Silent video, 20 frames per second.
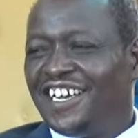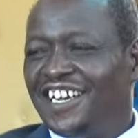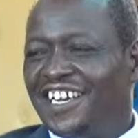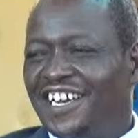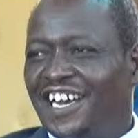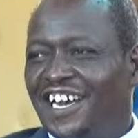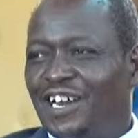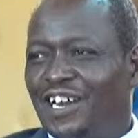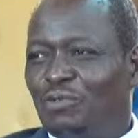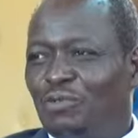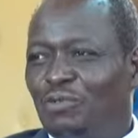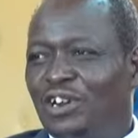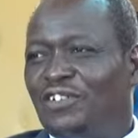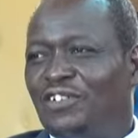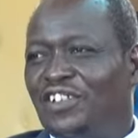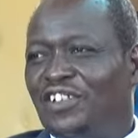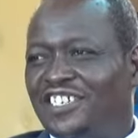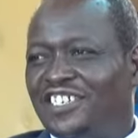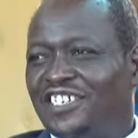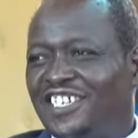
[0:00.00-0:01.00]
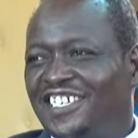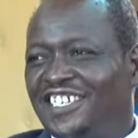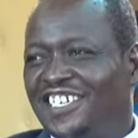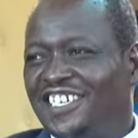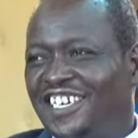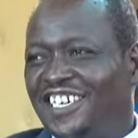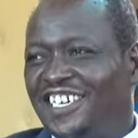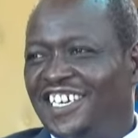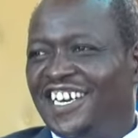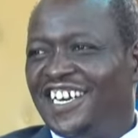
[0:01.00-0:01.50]
and went to the city
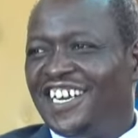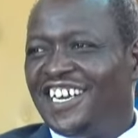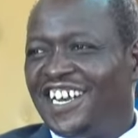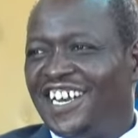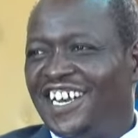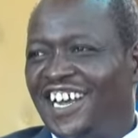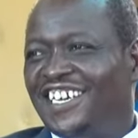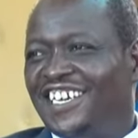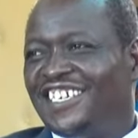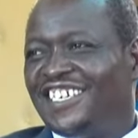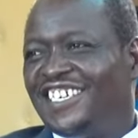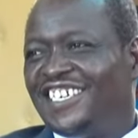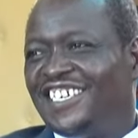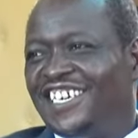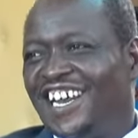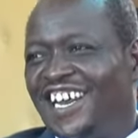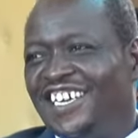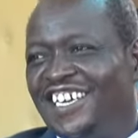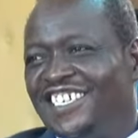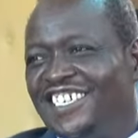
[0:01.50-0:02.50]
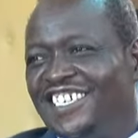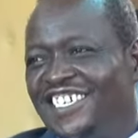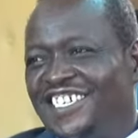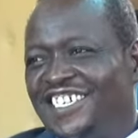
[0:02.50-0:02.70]
in 1990